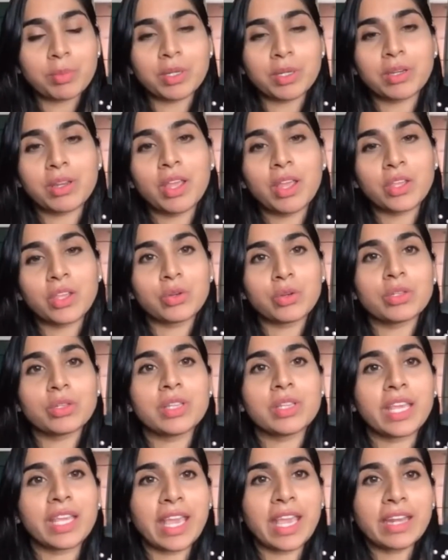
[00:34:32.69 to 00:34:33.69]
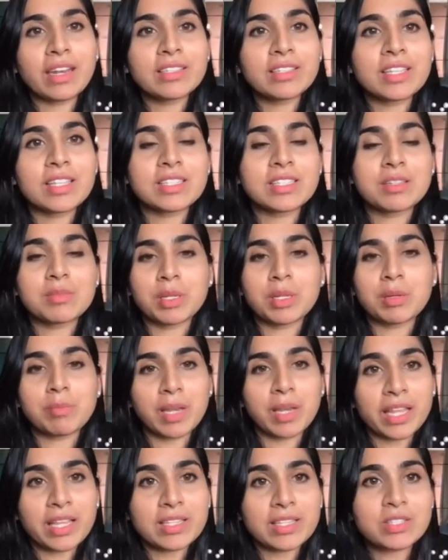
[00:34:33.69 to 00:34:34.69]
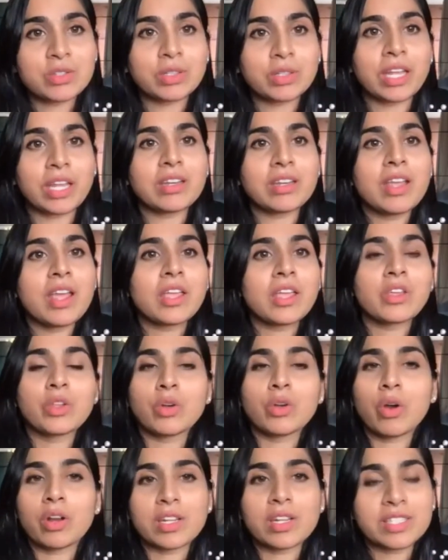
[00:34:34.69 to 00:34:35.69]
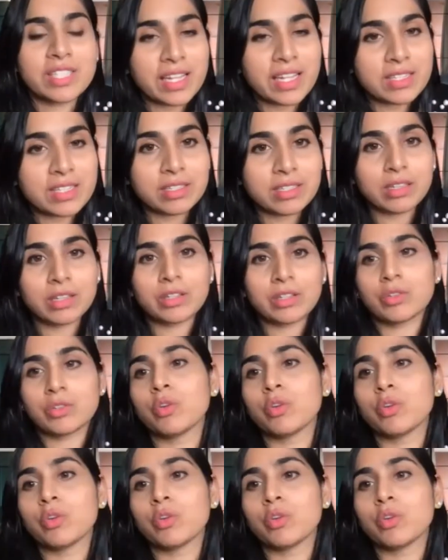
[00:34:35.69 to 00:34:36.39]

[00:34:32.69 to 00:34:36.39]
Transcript: but they get a system in place so that or a sensor,